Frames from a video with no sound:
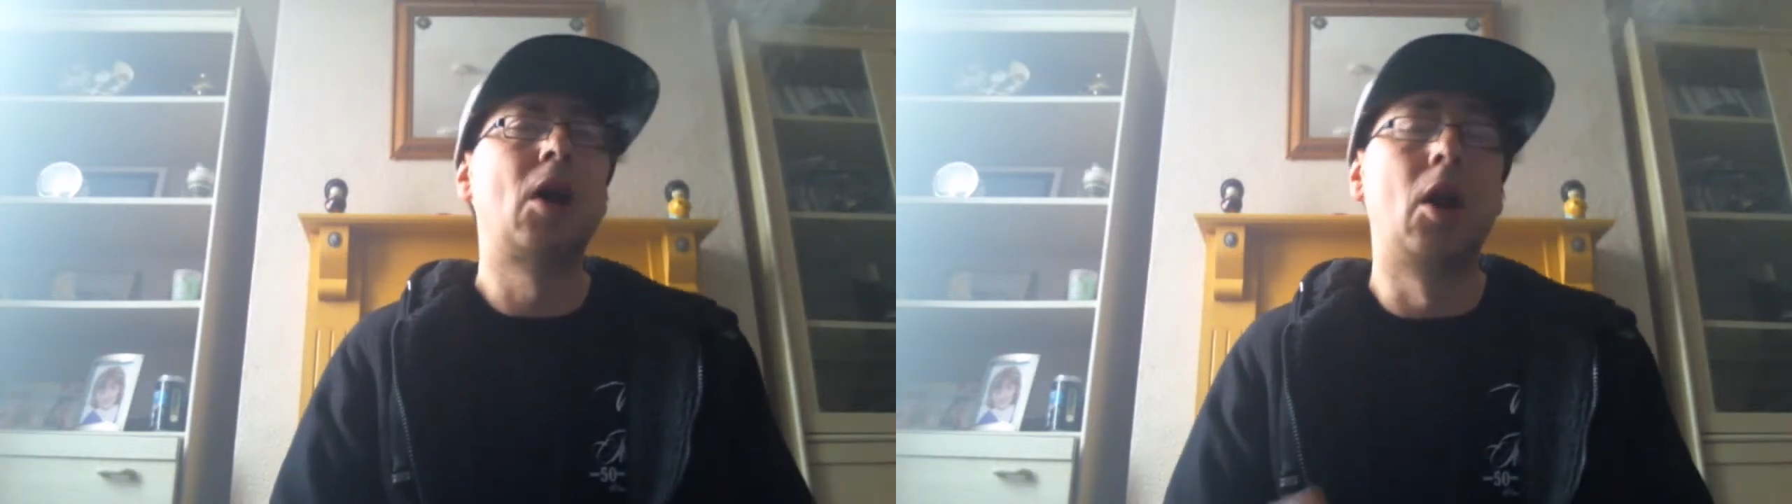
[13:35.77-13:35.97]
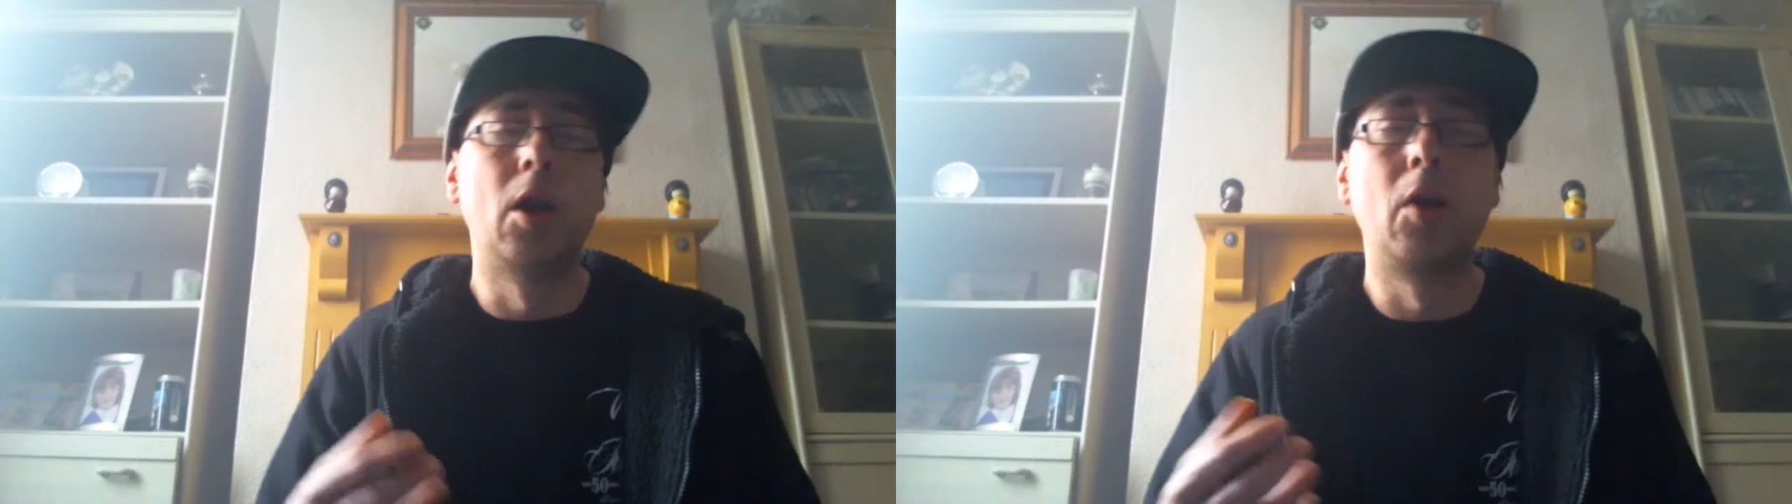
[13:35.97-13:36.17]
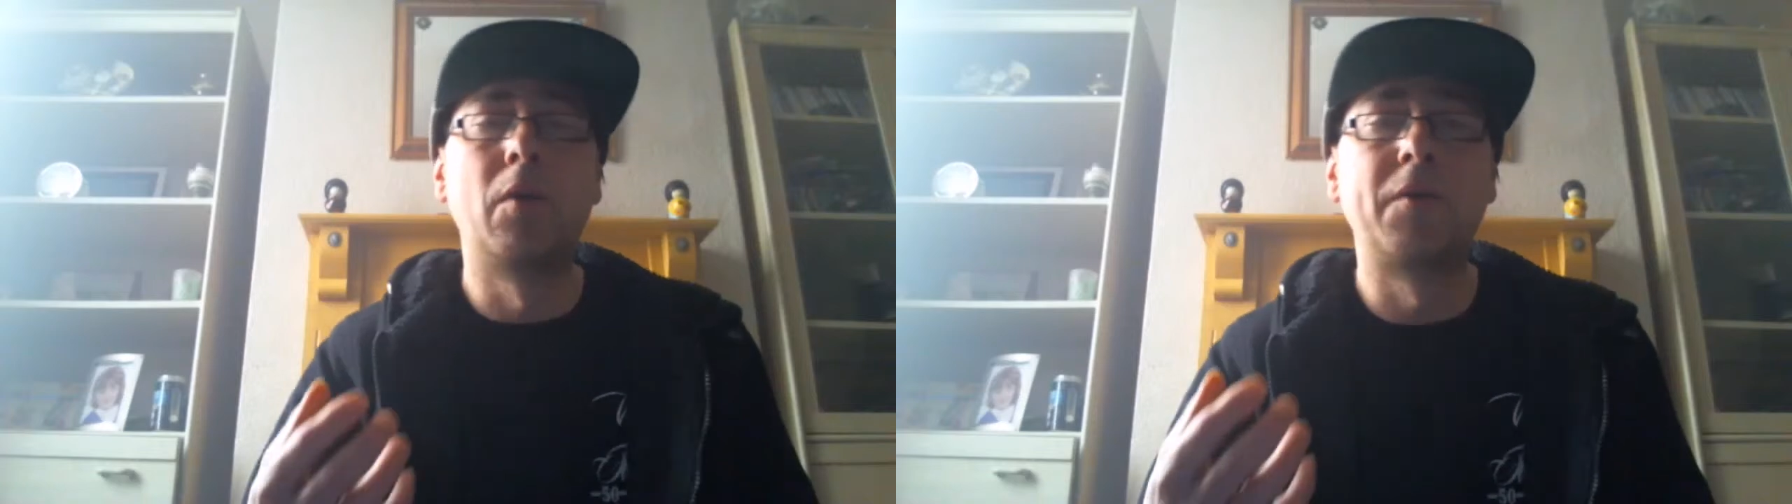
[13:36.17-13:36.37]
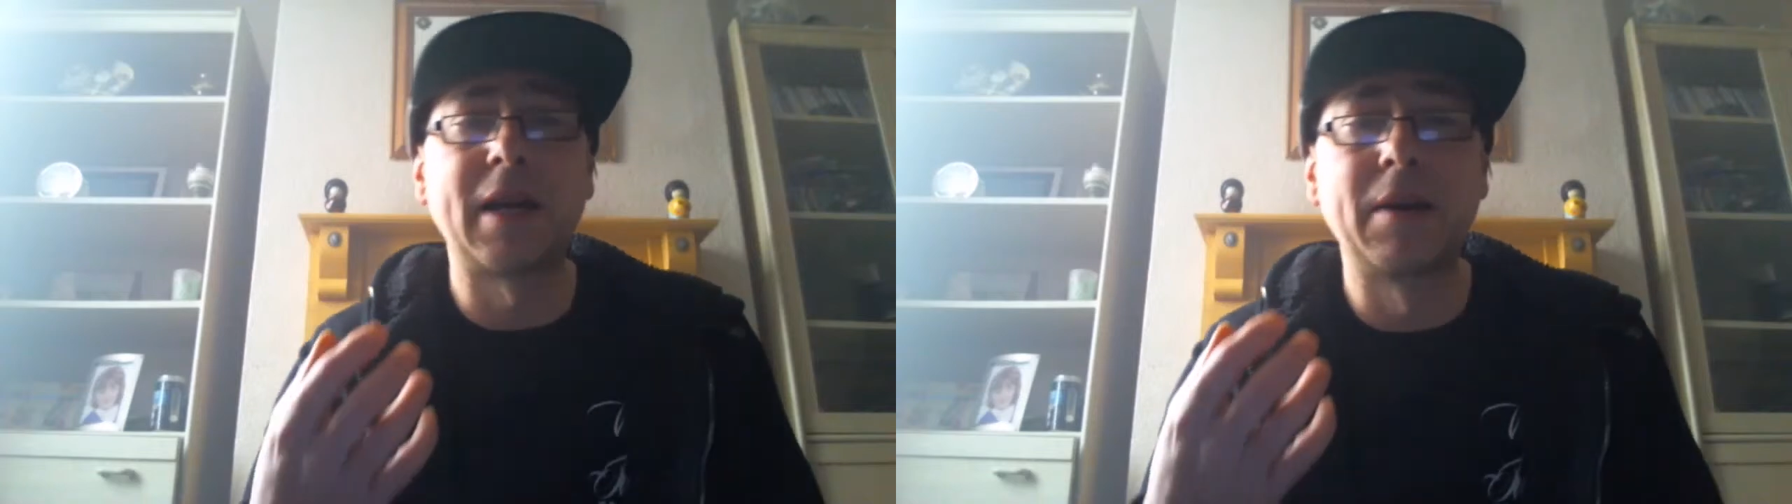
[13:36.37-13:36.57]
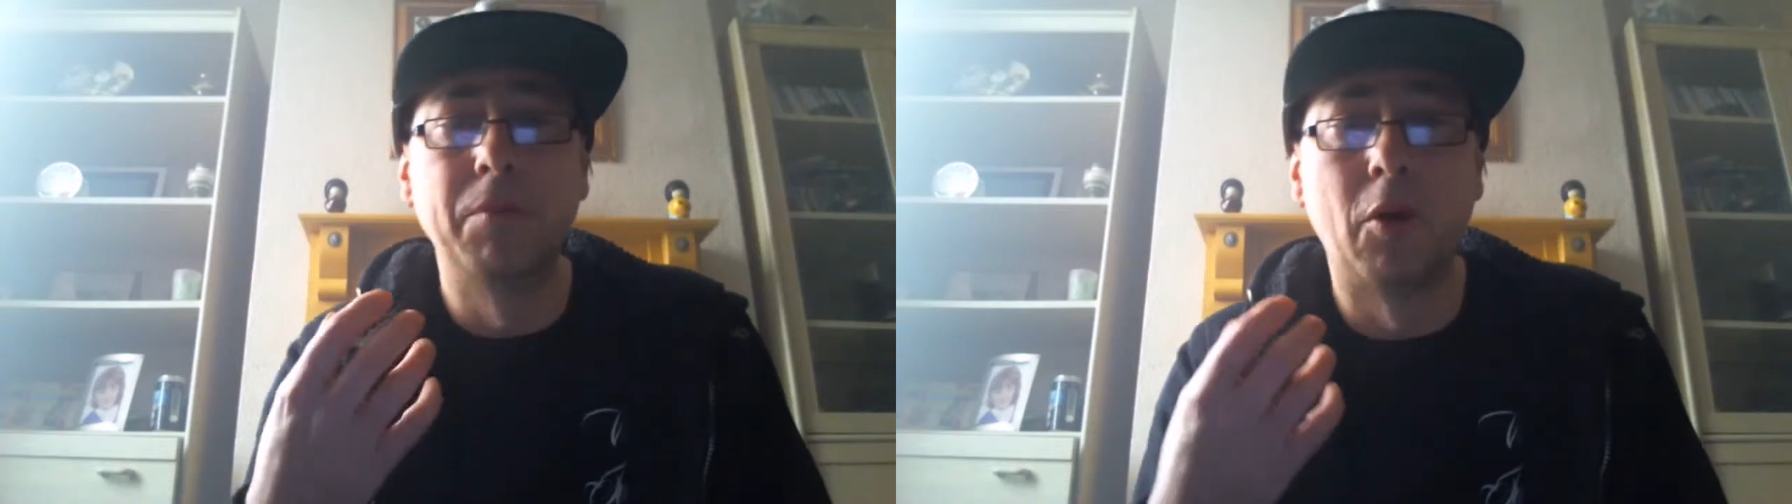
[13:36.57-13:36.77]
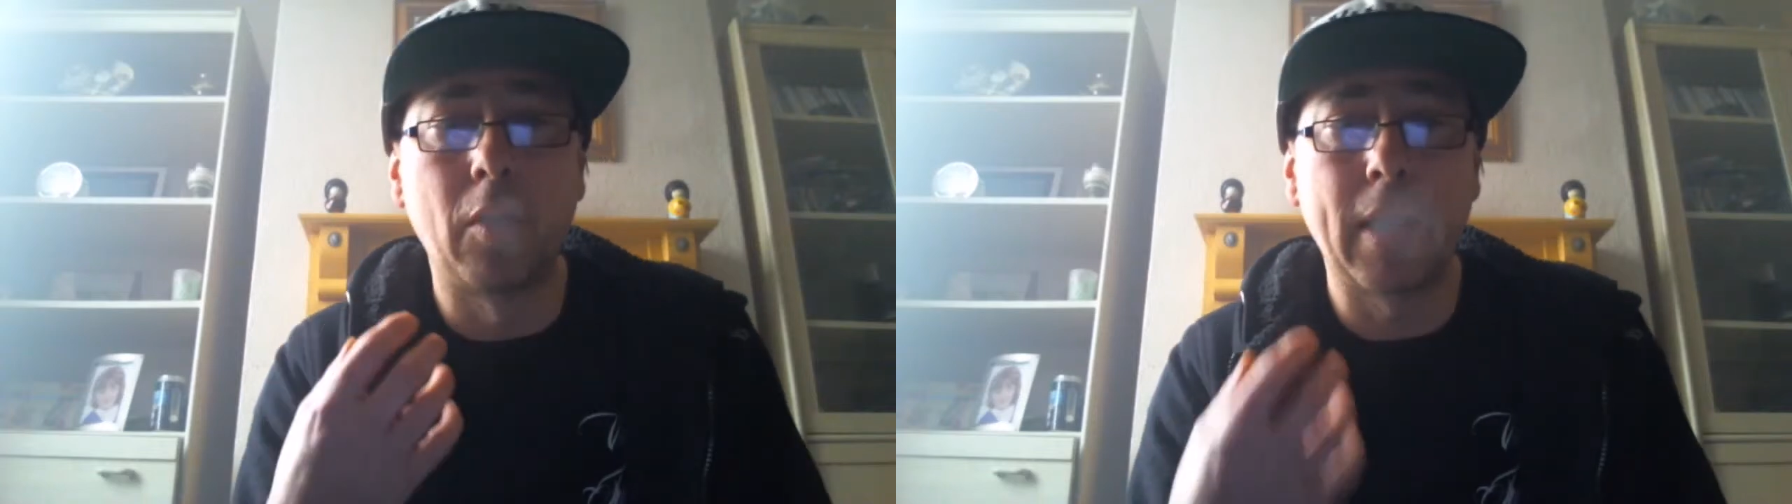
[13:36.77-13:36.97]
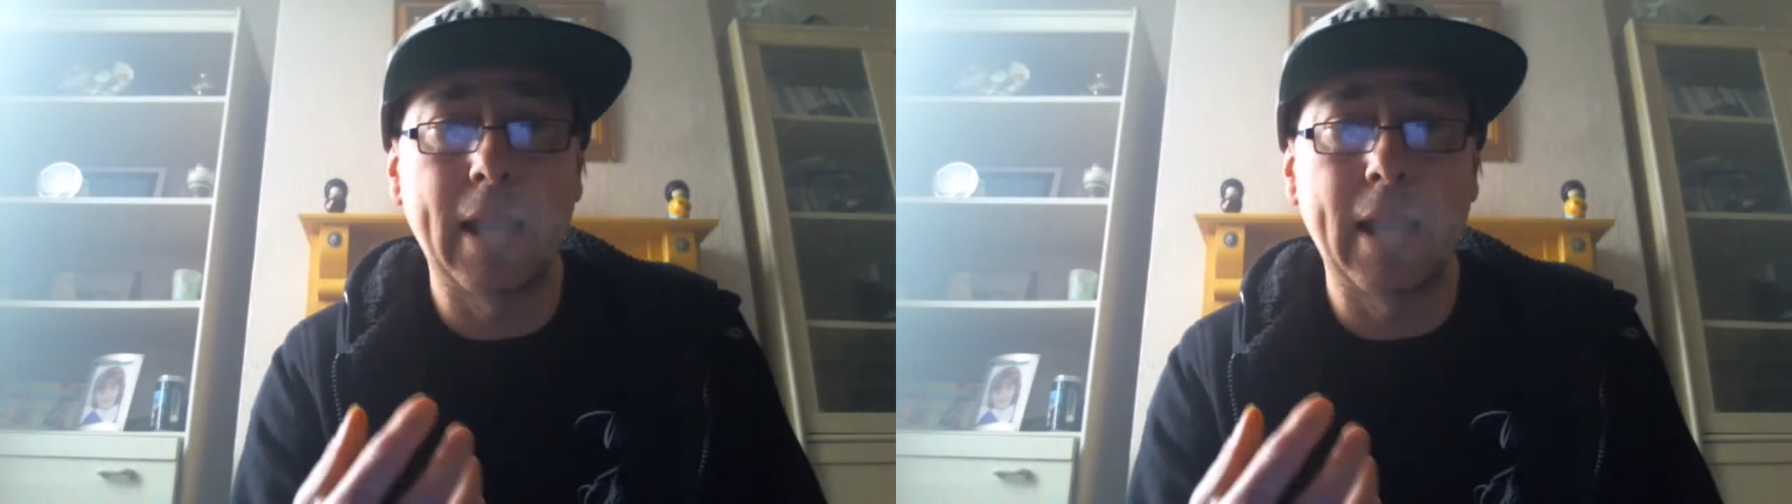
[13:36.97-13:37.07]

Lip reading: although we've taken more